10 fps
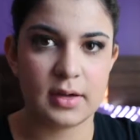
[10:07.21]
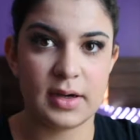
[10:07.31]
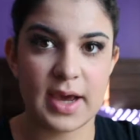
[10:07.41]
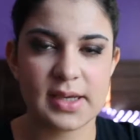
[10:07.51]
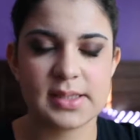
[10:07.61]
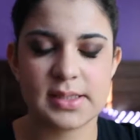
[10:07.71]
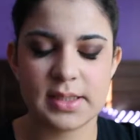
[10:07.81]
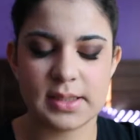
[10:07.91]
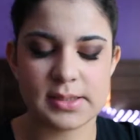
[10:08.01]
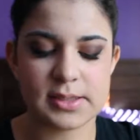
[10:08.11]
Next
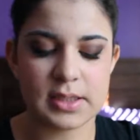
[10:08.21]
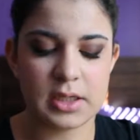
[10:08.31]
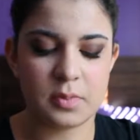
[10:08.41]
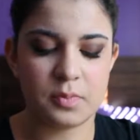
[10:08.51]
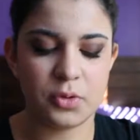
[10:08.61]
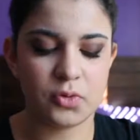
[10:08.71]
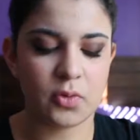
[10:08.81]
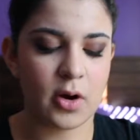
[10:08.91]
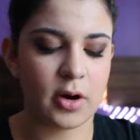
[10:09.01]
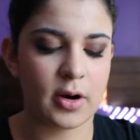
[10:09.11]
is the
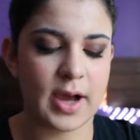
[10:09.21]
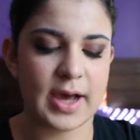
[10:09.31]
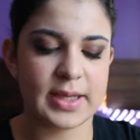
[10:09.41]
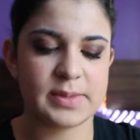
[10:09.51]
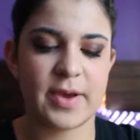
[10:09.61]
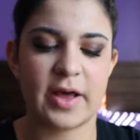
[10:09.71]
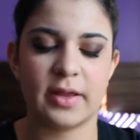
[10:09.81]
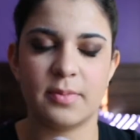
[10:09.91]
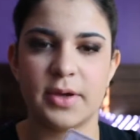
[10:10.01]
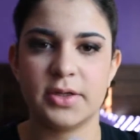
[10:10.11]
Boudoir Eyes
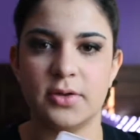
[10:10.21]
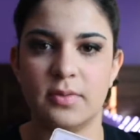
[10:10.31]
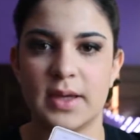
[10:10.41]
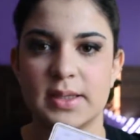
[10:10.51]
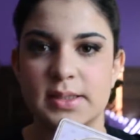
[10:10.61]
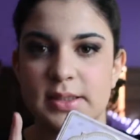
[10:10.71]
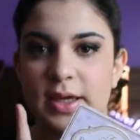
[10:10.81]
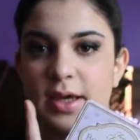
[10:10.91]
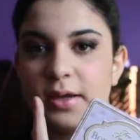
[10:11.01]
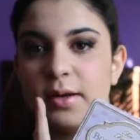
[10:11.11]
palette by Too Faced,
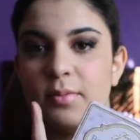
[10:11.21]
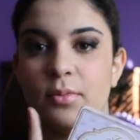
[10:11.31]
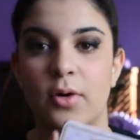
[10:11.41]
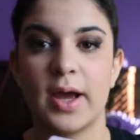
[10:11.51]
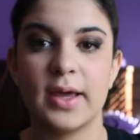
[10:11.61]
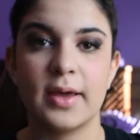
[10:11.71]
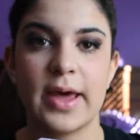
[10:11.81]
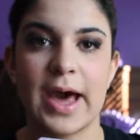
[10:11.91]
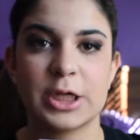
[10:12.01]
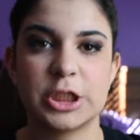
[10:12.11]
and Mariah
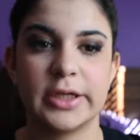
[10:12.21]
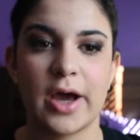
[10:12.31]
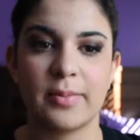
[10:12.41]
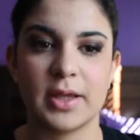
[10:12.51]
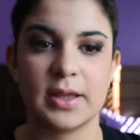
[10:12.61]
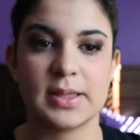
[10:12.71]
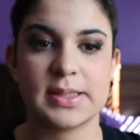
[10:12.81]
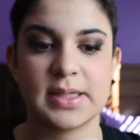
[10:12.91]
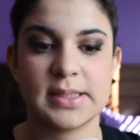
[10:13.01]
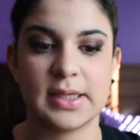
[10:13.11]
actually got me this
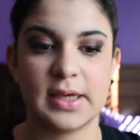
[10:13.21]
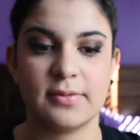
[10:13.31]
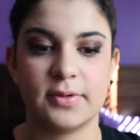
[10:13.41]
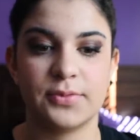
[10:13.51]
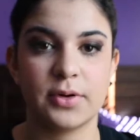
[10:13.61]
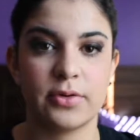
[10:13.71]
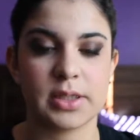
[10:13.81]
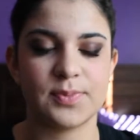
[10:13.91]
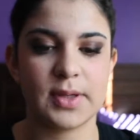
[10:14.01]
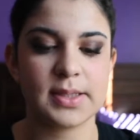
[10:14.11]
as a gift for
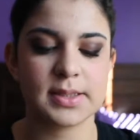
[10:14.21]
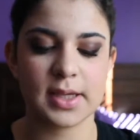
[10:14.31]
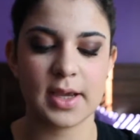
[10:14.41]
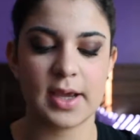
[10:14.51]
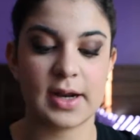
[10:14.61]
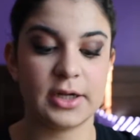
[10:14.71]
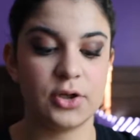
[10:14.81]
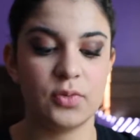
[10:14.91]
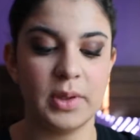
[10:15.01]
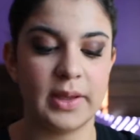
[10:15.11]
Christmas, and I
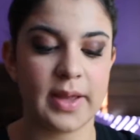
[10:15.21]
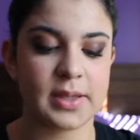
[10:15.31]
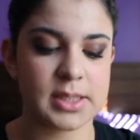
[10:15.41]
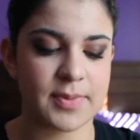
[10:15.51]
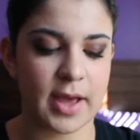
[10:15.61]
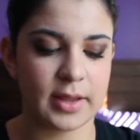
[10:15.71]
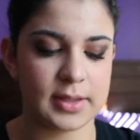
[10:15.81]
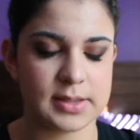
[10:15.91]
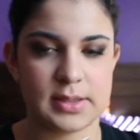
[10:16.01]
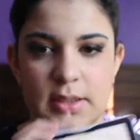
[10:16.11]
do really like this
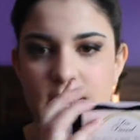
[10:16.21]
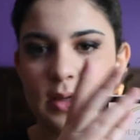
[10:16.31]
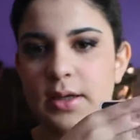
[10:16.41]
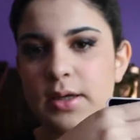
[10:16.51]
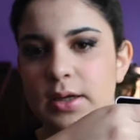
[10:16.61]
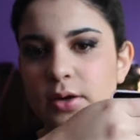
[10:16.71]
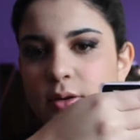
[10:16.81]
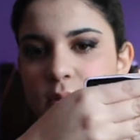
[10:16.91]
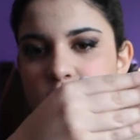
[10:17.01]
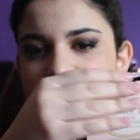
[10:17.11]
palette. See,
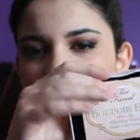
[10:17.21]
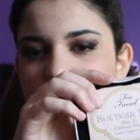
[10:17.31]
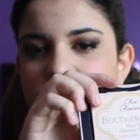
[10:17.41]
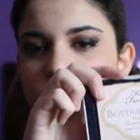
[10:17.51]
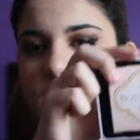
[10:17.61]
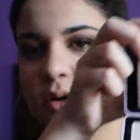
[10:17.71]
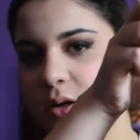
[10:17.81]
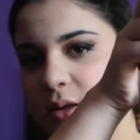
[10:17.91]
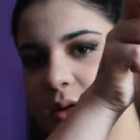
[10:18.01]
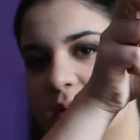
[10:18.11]
here there's no mirror.
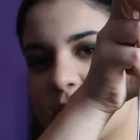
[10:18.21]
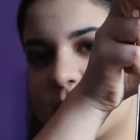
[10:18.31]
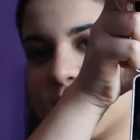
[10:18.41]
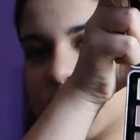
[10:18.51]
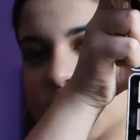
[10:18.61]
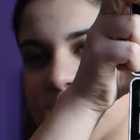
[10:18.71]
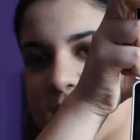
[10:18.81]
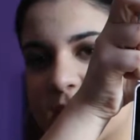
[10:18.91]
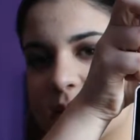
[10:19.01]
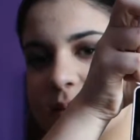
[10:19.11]
Here's the
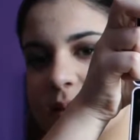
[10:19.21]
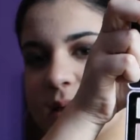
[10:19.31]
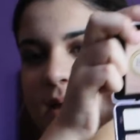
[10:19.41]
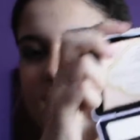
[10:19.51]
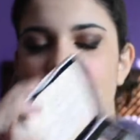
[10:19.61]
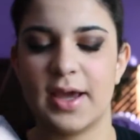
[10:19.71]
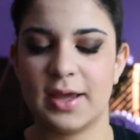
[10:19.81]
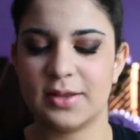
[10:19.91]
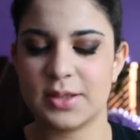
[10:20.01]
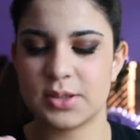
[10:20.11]
shades,
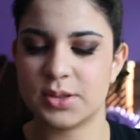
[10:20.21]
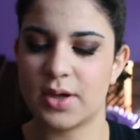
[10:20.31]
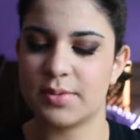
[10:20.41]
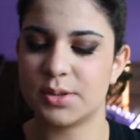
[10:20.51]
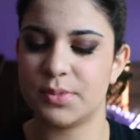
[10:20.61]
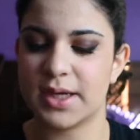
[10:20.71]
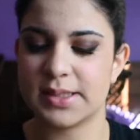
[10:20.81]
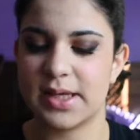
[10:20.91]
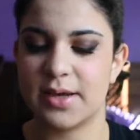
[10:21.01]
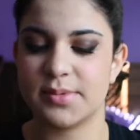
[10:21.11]
and these also have some
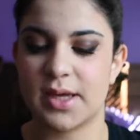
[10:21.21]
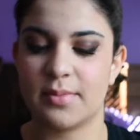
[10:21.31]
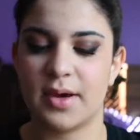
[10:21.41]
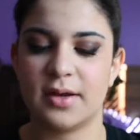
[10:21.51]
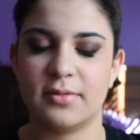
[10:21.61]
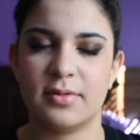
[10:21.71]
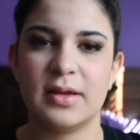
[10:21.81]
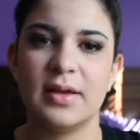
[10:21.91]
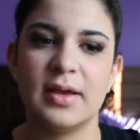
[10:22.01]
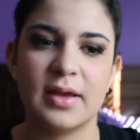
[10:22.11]
nice names.
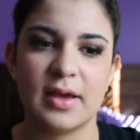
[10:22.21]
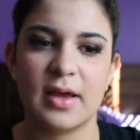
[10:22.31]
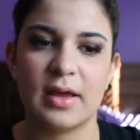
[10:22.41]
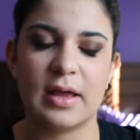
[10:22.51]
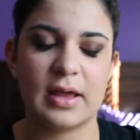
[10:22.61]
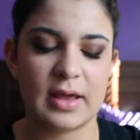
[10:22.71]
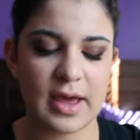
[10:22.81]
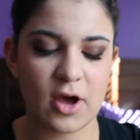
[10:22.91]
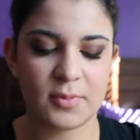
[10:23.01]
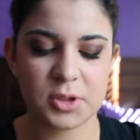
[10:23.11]

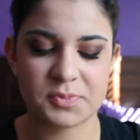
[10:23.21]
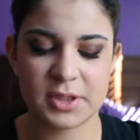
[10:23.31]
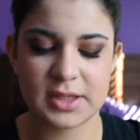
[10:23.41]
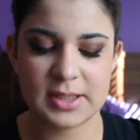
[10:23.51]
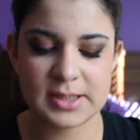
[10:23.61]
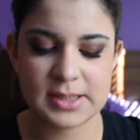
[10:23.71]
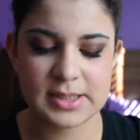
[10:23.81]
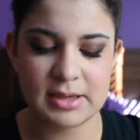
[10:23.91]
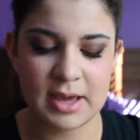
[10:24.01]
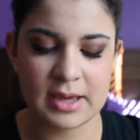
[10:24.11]
I almost put
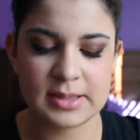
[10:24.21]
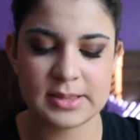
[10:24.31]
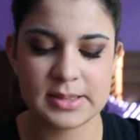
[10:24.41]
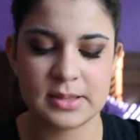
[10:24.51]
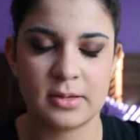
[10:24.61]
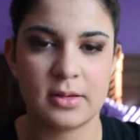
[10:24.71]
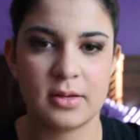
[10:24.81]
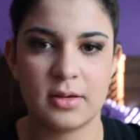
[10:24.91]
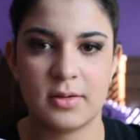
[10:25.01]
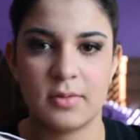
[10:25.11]
this as
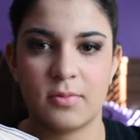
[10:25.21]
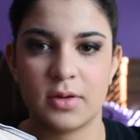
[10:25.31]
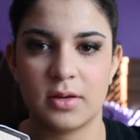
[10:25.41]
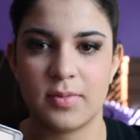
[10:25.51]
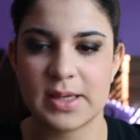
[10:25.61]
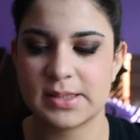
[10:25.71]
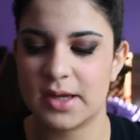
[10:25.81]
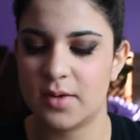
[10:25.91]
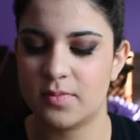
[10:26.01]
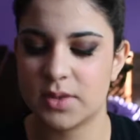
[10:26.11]
one of the best
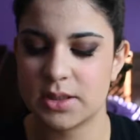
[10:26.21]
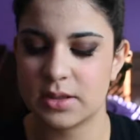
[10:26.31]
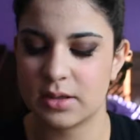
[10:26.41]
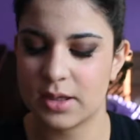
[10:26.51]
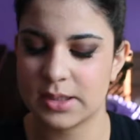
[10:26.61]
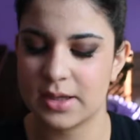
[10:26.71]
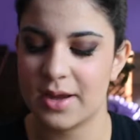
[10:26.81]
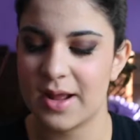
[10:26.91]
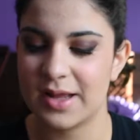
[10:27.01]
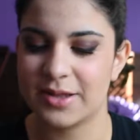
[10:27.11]
names because
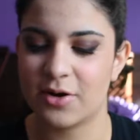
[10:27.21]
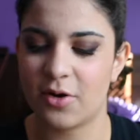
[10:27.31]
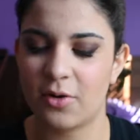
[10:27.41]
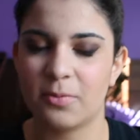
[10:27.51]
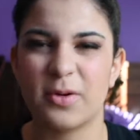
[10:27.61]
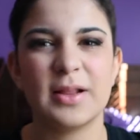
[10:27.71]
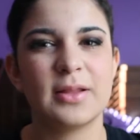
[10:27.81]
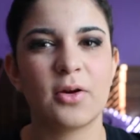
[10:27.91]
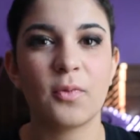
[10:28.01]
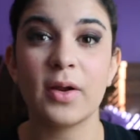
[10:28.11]
they're all
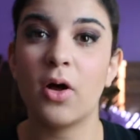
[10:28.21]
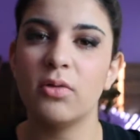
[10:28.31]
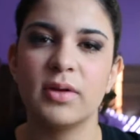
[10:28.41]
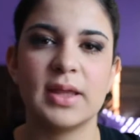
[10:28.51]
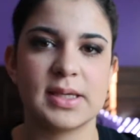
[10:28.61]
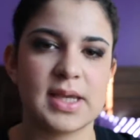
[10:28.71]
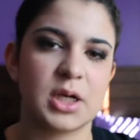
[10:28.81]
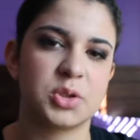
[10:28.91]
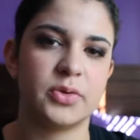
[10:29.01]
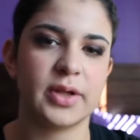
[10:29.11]
really
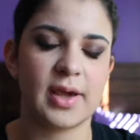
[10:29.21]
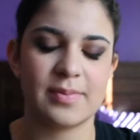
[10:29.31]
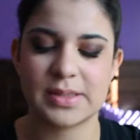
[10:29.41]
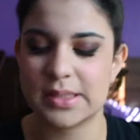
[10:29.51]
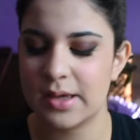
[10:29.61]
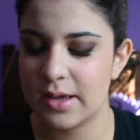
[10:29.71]
sexual names.